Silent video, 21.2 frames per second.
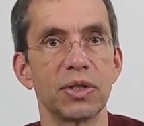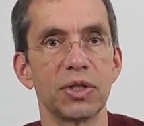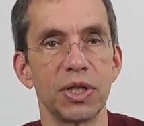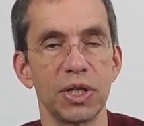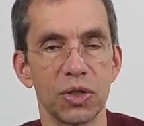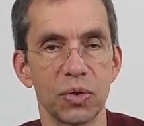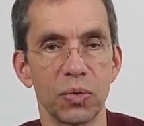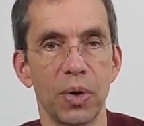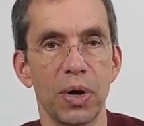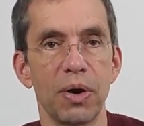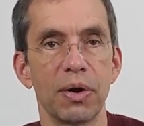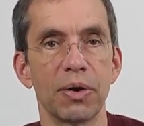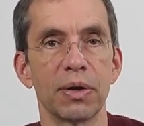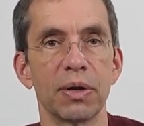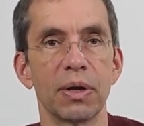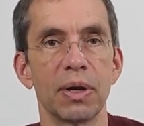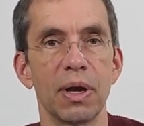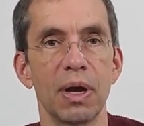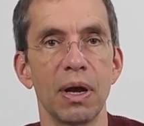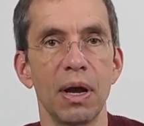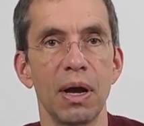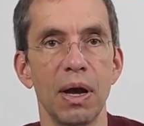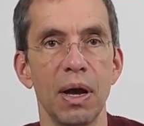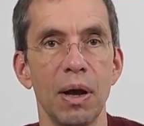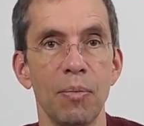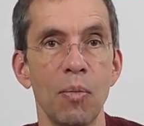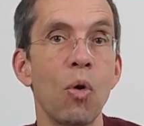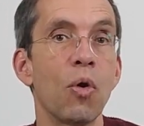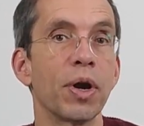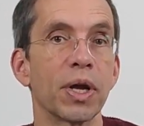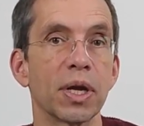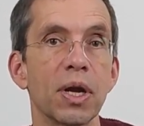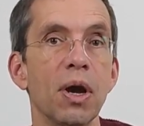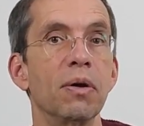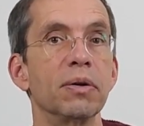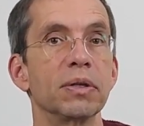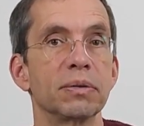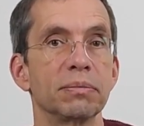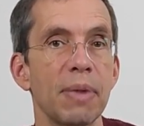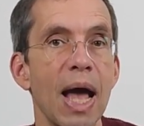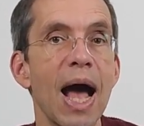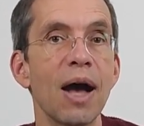She's wearing a morning
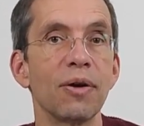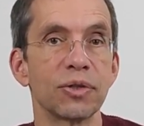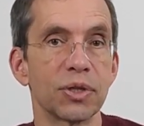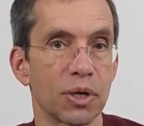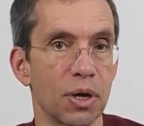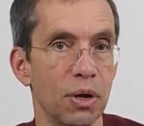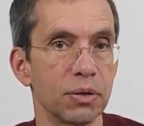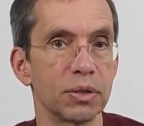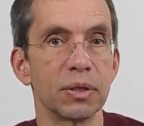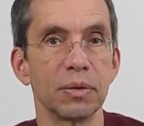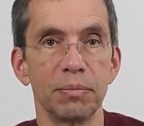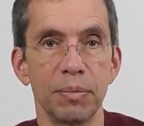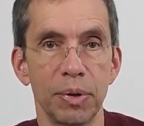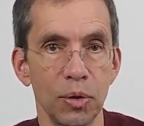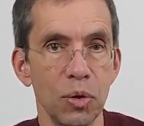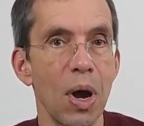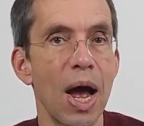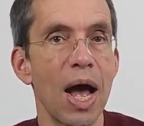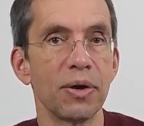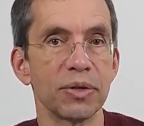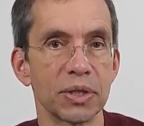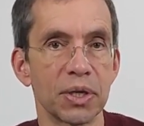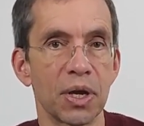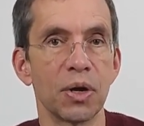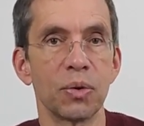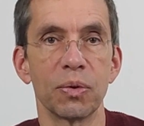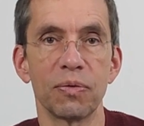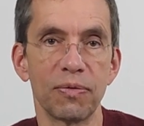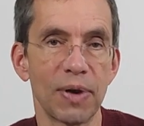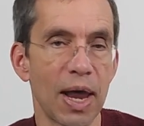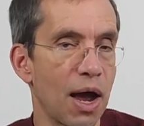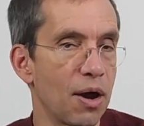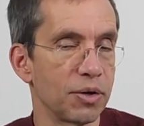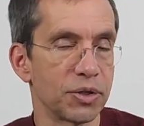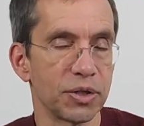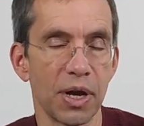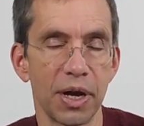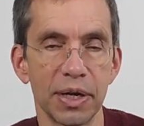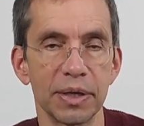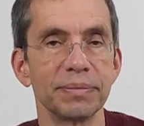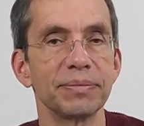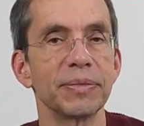coat, a house coat, blue house coat with flowers
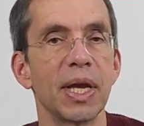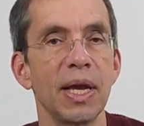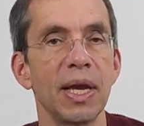on it.